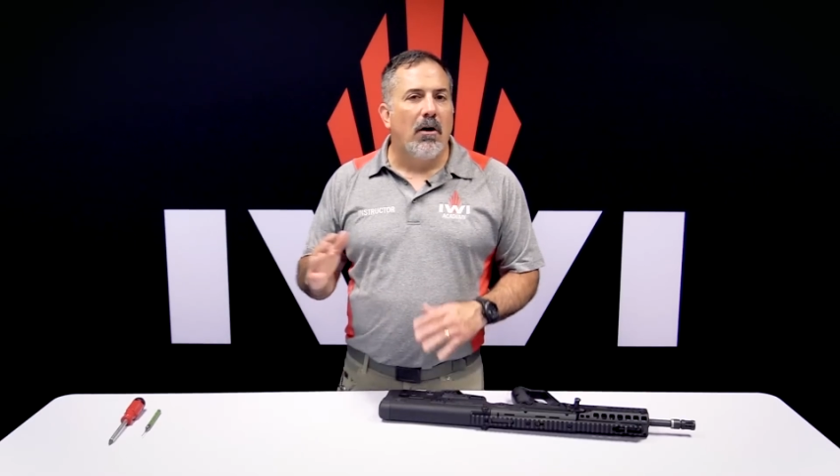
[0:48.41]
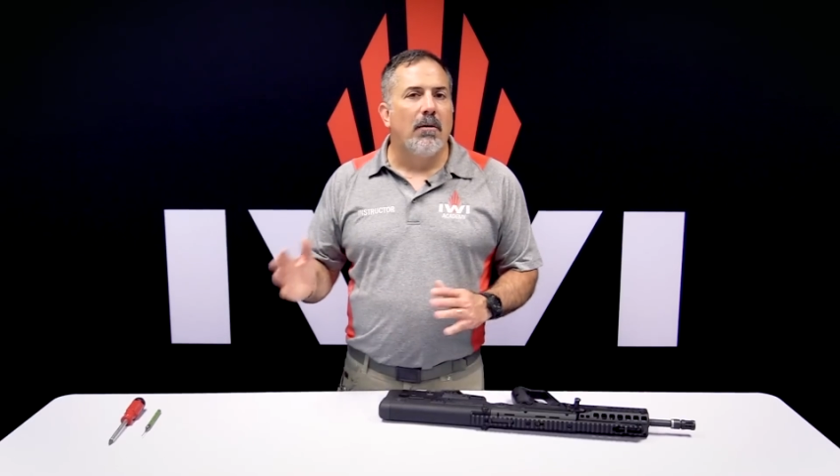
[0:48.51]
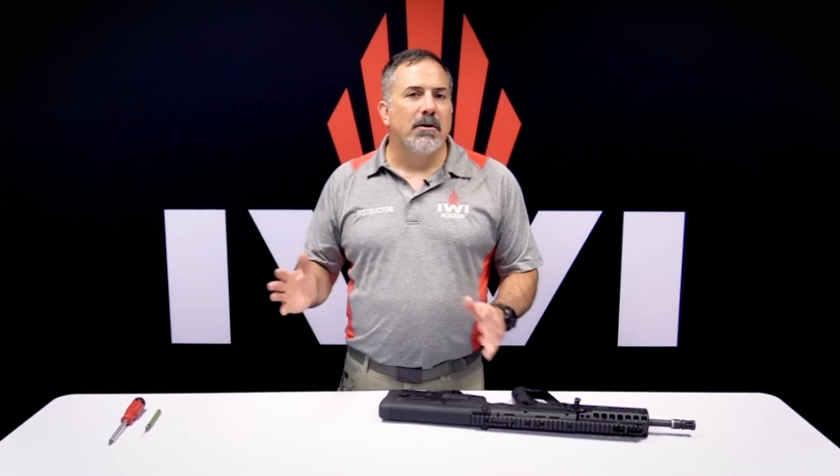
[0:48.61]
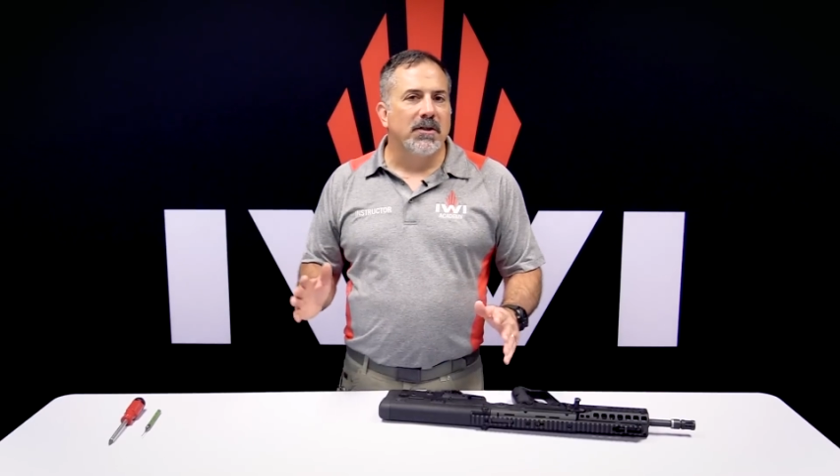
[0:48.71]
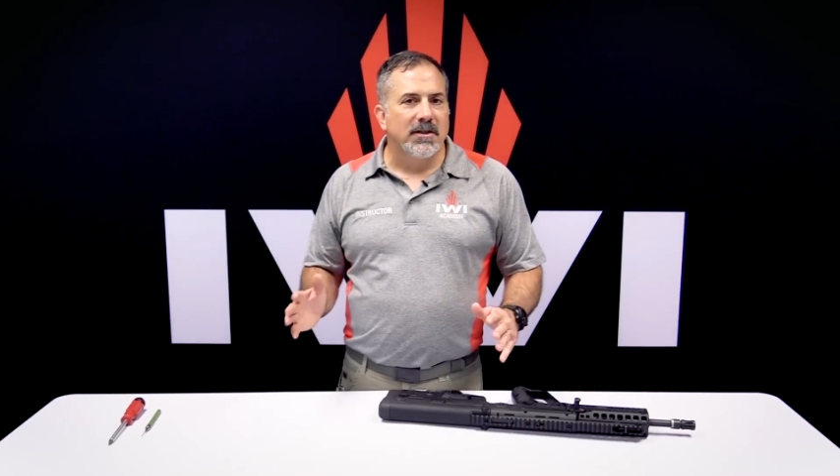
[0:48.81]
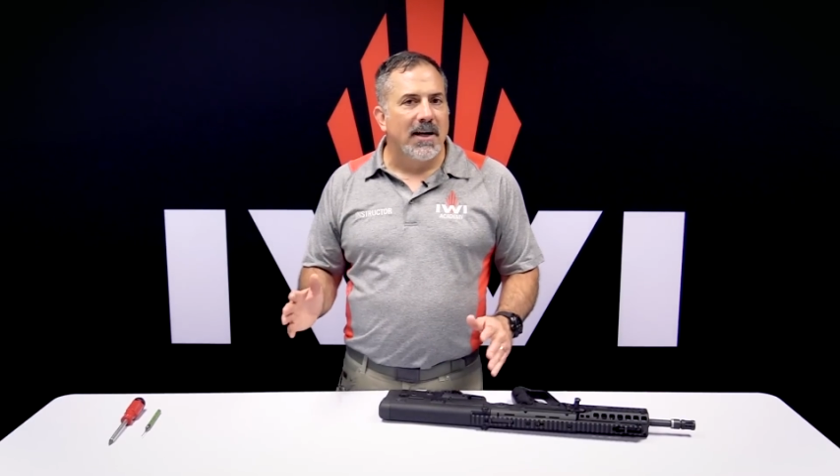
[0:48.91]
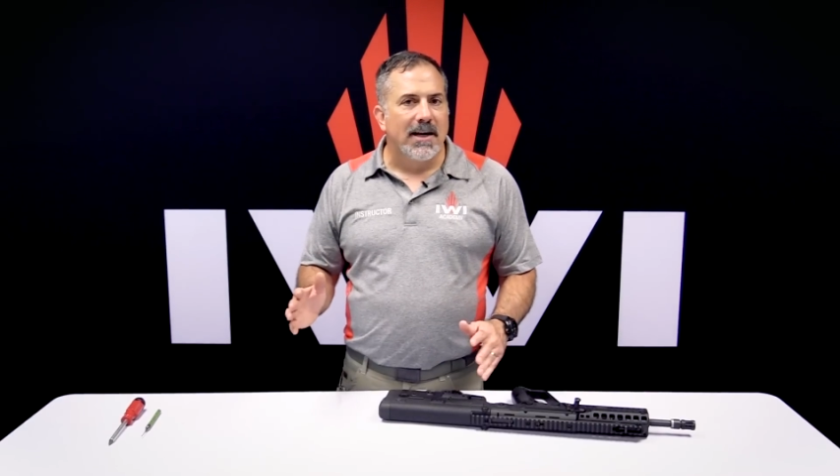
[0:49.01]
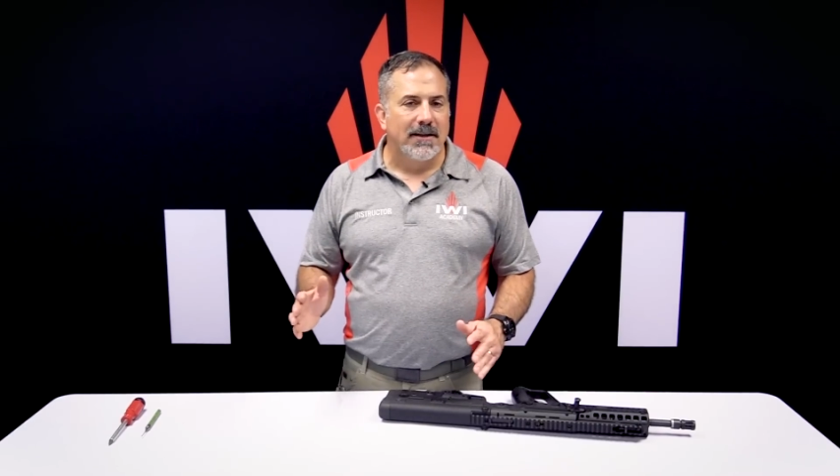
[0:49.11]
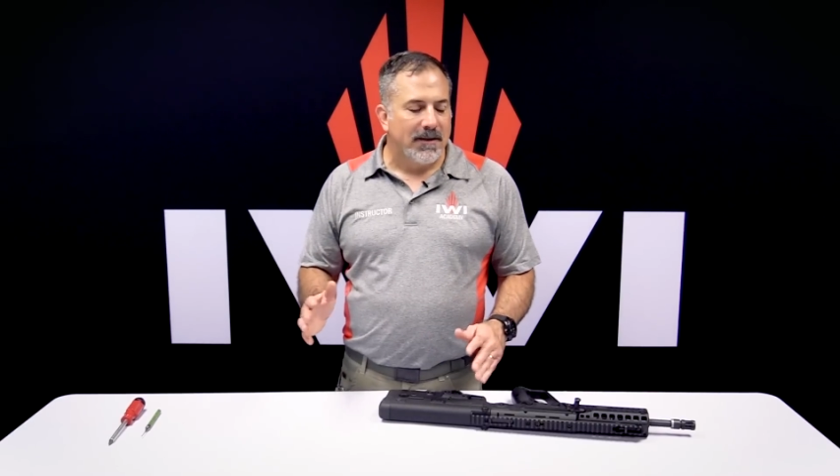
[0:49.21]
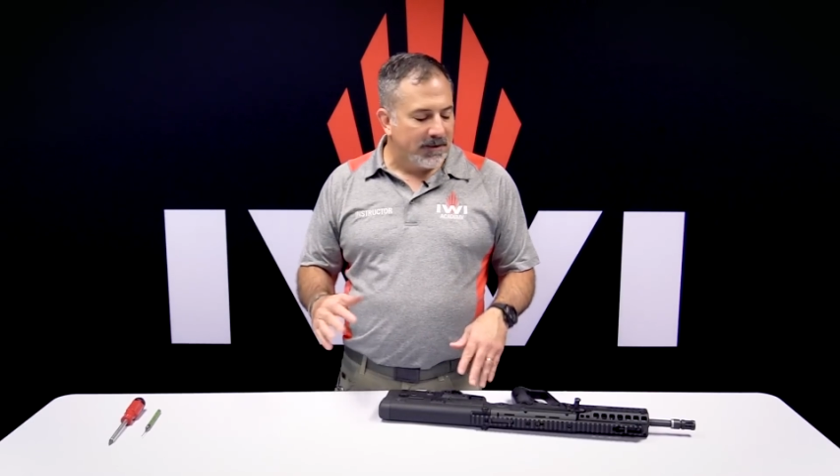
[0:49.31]
almost
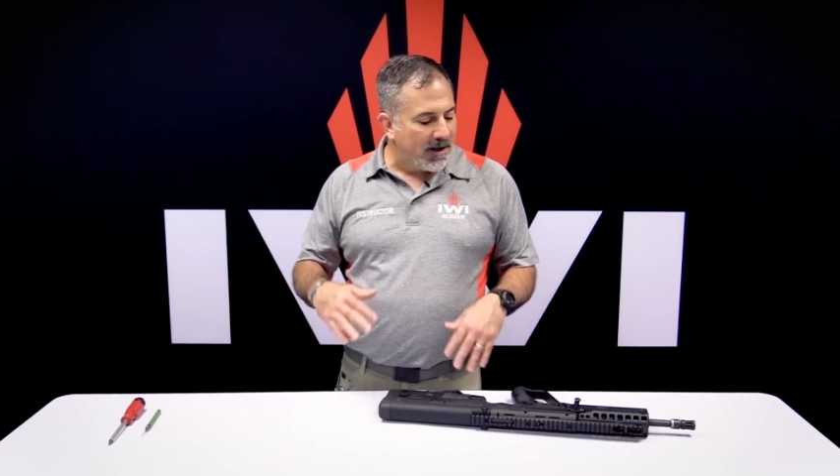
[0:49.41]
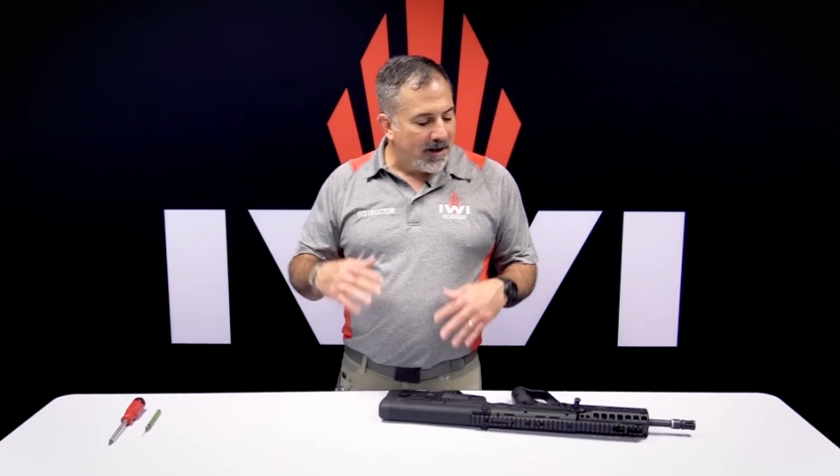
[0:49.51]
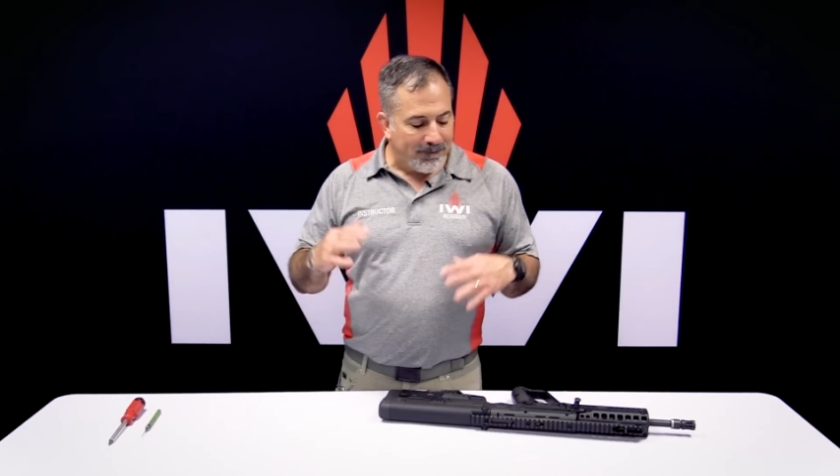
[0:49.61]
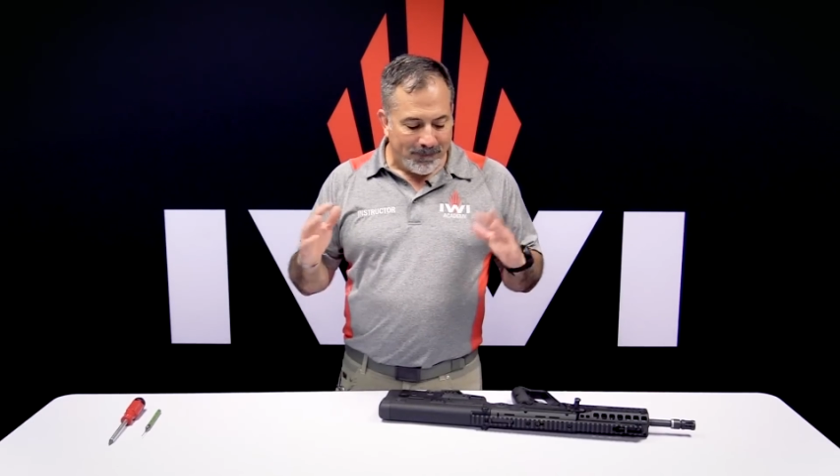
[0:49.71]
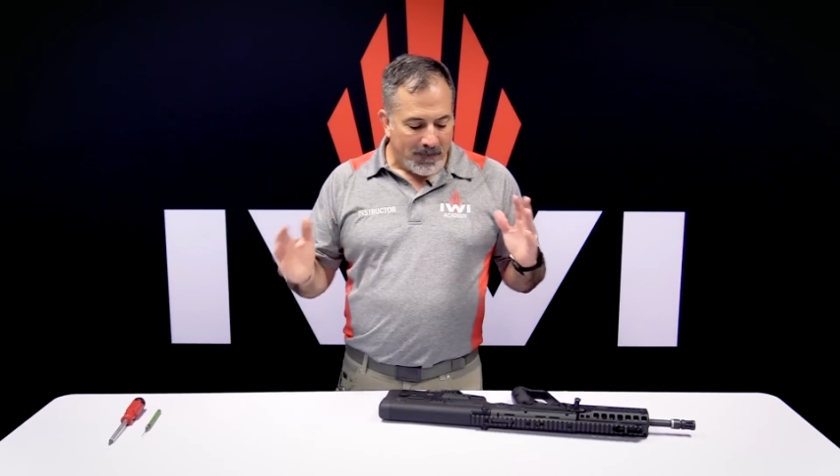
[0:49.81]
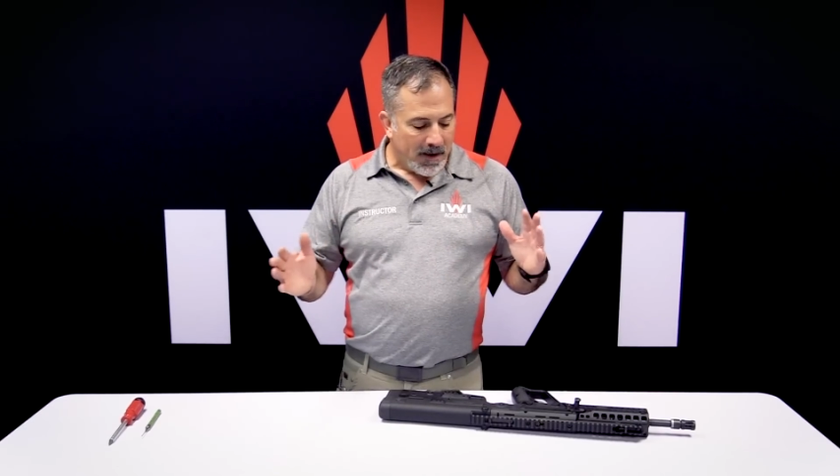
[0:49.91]
exactly the same.